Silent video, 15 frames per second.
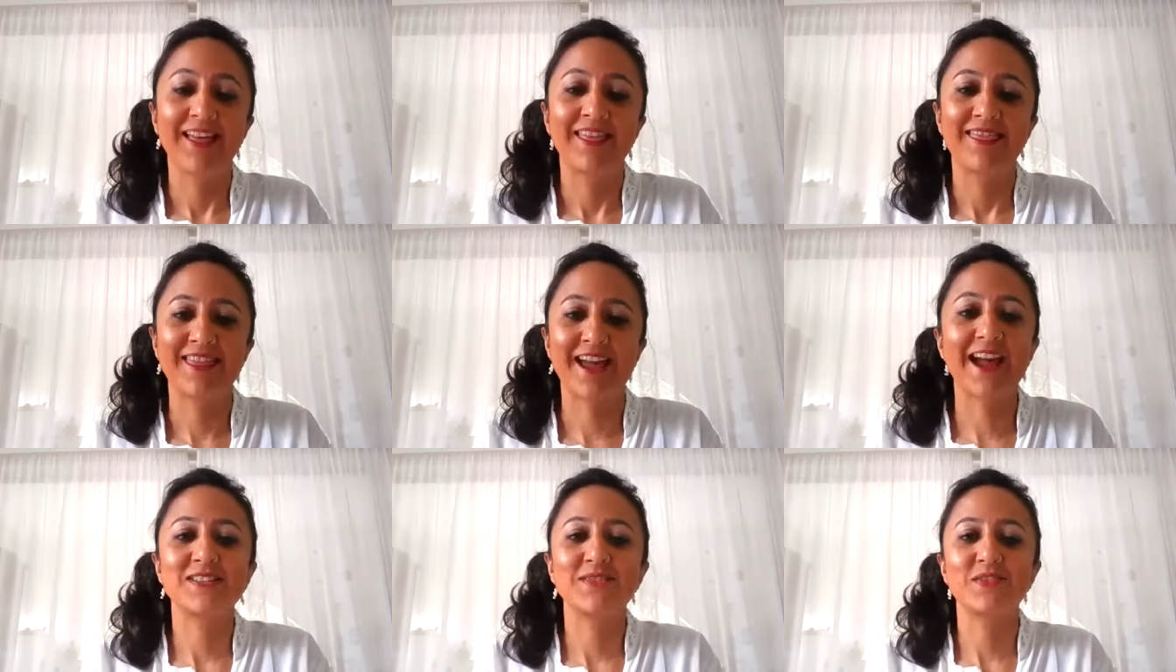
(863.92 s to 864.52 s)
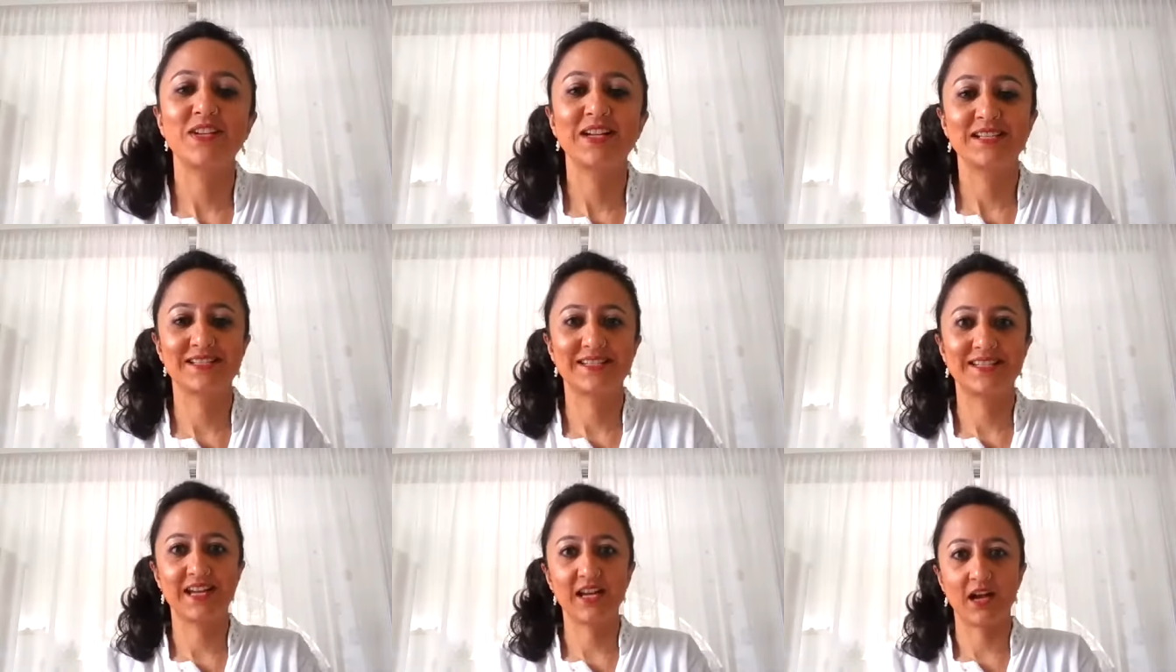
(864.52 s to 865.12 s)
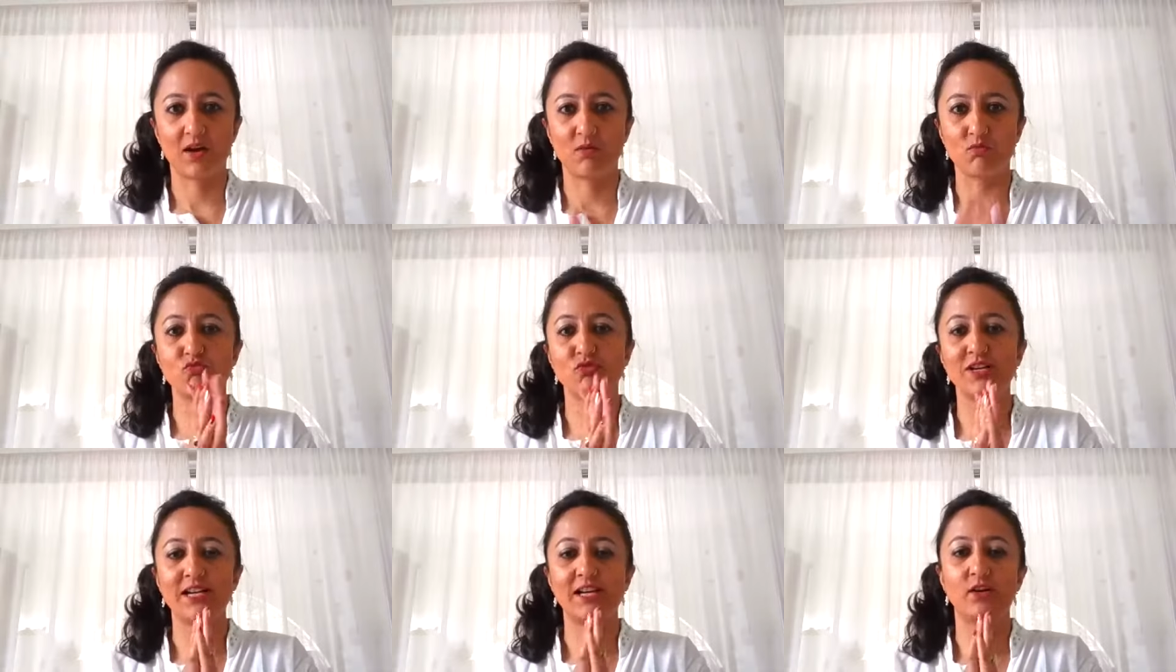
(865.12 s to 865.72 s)
Thanks for listening. I'm
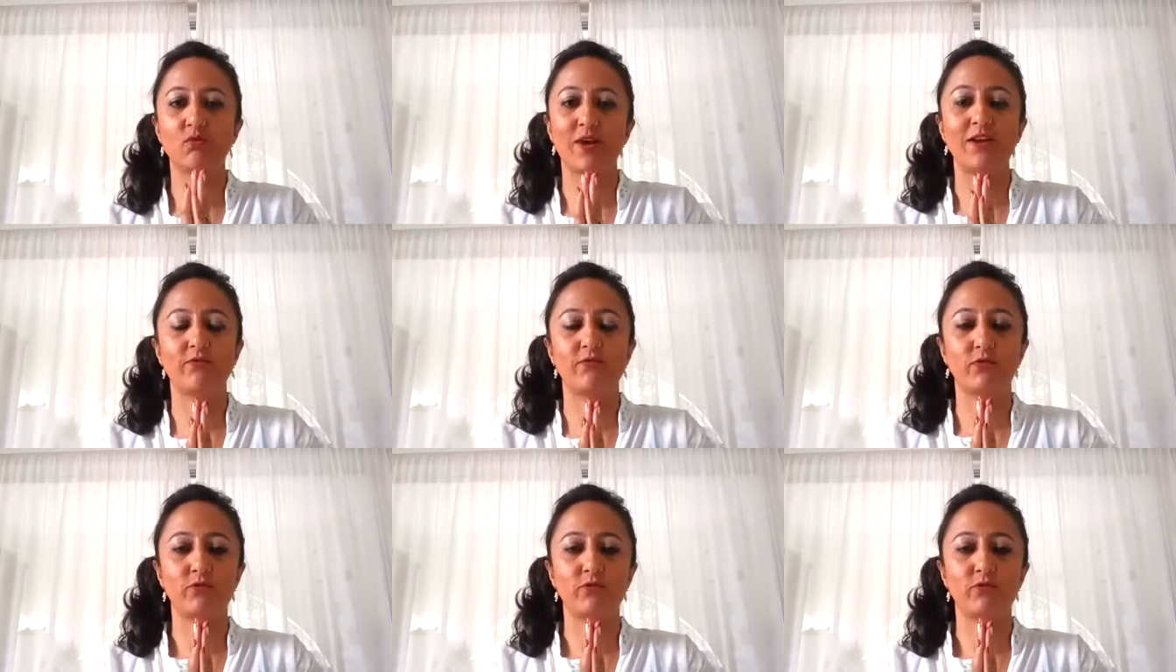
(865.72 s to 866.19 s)
really grateful